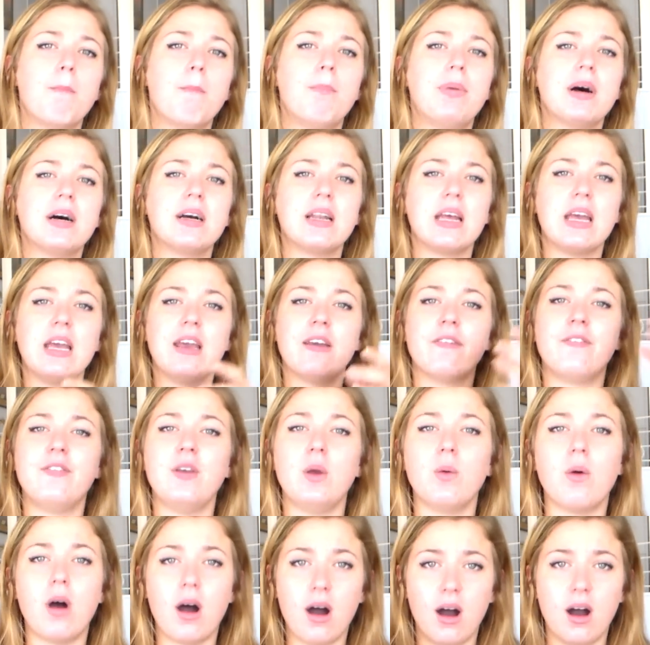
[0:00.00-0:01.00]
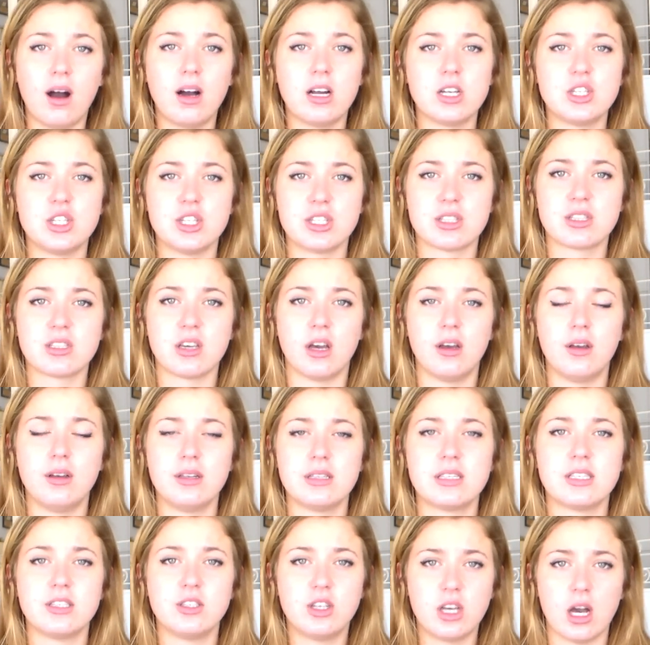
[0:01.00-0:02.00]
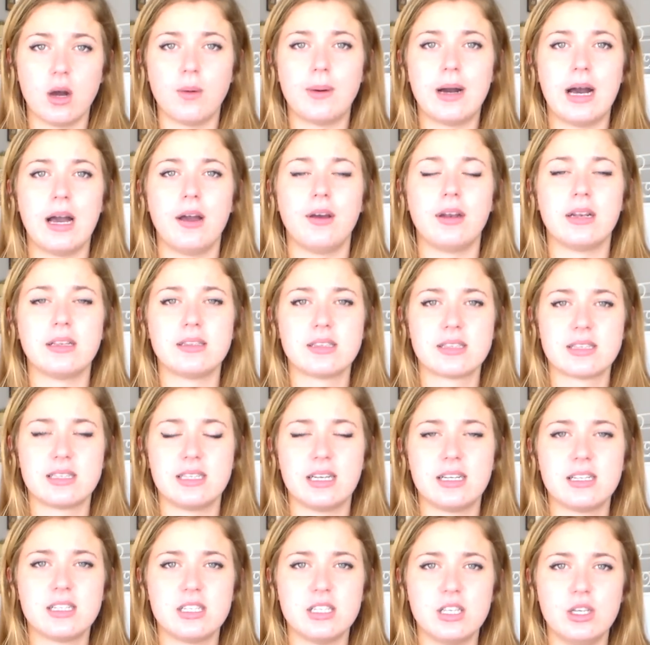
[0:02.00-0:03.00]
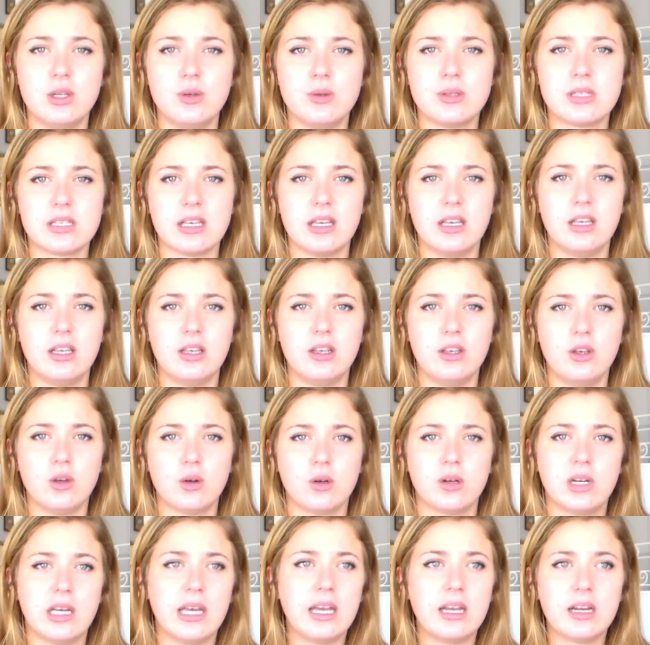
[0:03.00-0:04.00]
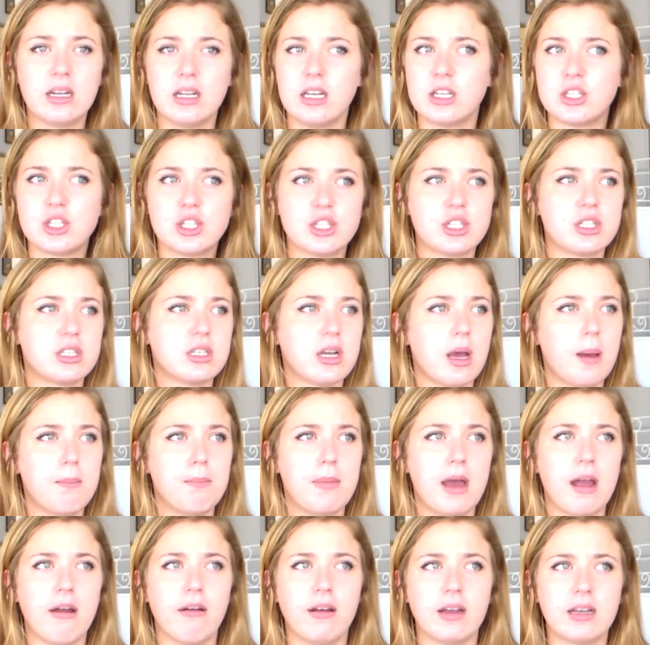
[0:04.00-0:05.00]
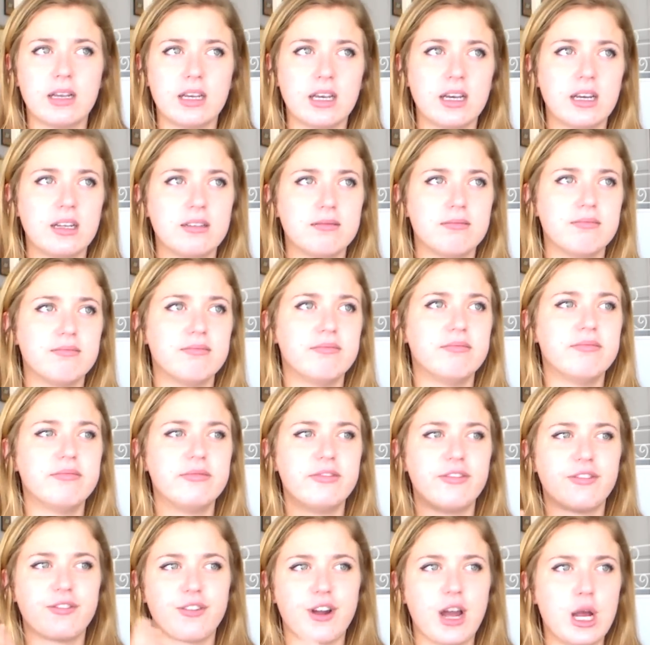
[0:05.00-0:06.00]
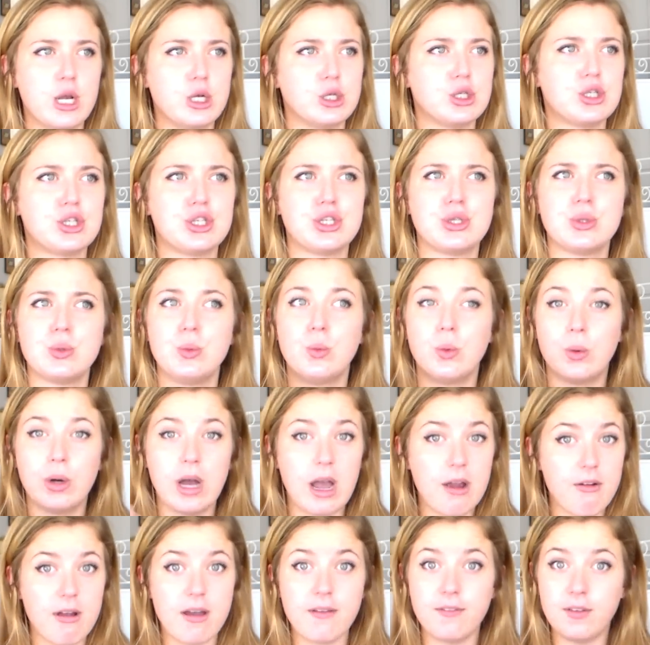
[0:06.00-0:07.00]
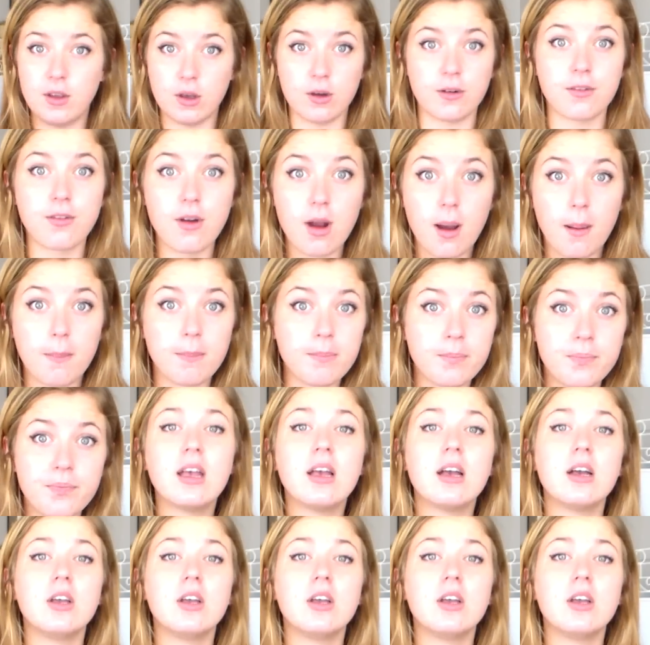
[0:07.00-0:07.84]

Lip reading: But if you are just going to go out and stick to using your English, American, French, wherever you're from,